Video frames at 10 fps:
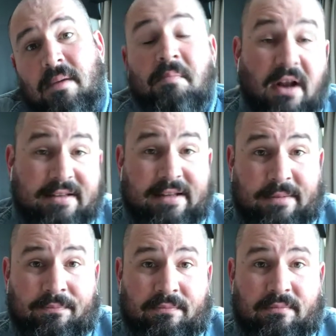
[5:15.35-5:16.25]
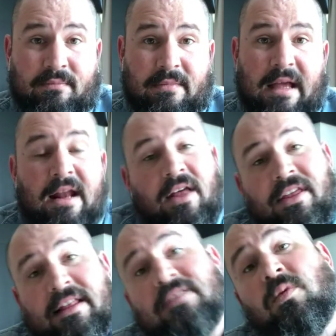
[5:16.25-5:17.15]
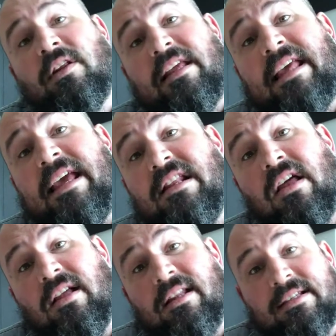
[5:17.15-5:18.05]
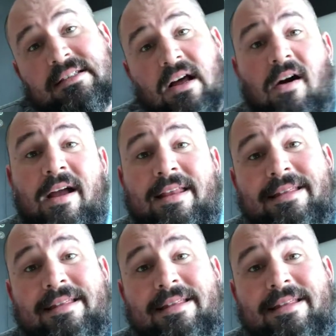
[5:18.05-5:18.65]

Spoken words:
But I didn't. And I think that's one of the key learnings that I